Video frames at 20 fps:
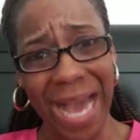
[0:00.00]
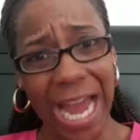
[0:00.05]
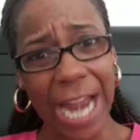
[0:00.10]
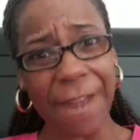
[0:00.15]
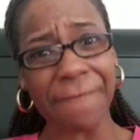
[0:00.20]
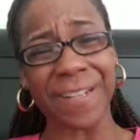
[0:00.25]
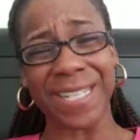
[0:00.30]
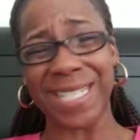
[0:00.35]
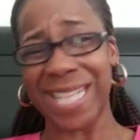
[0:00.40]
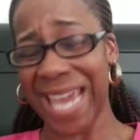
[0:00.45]
for
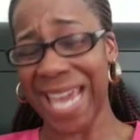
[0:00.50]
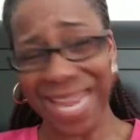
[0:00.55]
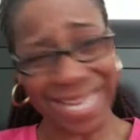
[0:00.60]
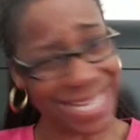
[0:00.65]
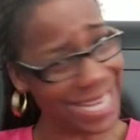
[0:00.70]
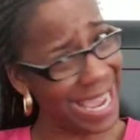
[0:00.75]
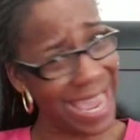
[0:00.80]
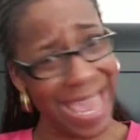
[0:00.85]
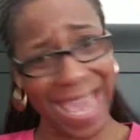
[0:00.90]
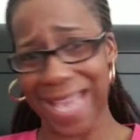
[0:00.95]
10
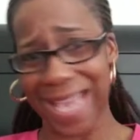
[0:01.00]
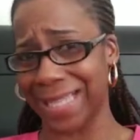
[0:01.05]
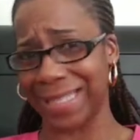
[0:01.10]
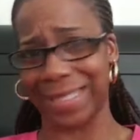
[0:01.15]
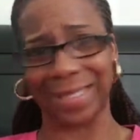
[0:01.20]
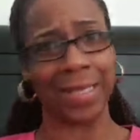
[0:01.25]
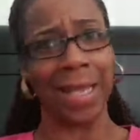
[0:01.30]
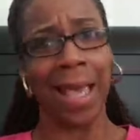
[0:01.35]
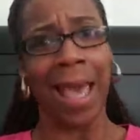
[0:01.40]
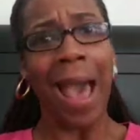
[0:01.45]
years
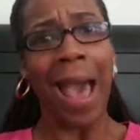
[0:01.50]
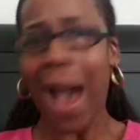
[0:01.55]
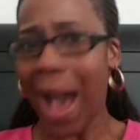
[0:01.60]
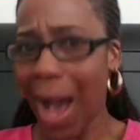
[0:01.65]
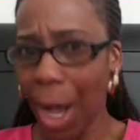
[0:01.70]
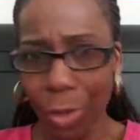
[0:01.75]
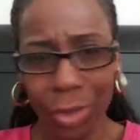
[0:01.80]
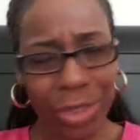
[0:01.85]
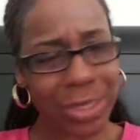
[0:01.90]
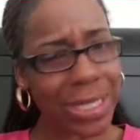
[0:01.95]

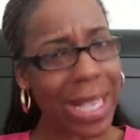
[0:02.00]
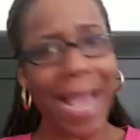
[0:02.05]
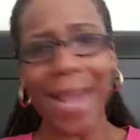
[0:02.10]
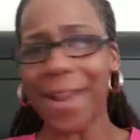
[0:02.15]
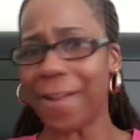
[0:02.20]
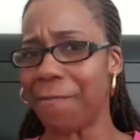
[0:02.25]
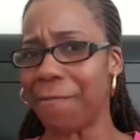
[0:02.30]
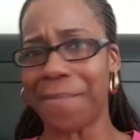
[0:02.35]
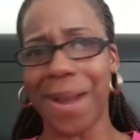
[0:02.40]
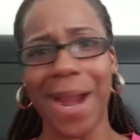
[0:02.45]
outside of
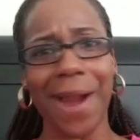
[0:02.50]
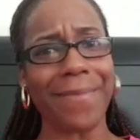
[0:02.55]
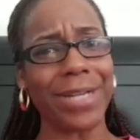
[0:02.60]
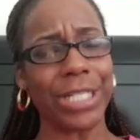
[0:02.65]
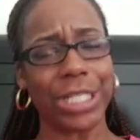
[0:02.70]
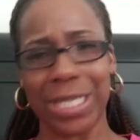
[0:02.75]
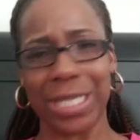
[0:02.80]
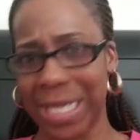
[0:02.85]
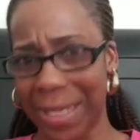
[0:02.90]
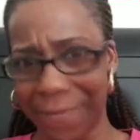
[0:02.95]
marriage,
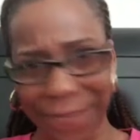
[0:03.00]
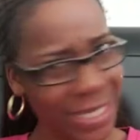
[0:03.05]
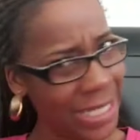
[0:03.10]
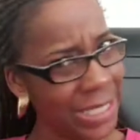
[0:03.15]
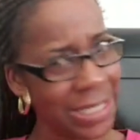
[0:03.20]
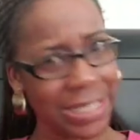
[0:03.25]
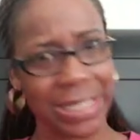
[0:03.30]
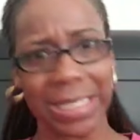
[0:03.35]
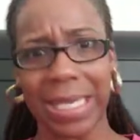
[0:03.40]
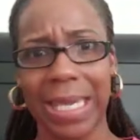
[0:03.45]
living in
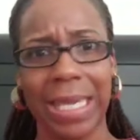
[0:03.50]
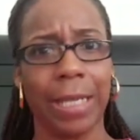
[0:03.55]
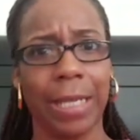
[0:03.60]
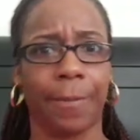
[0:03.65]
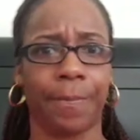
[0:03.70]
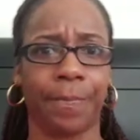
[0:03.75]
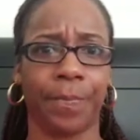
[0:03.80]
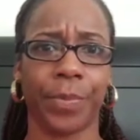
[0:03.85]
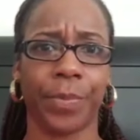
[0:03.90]
sin.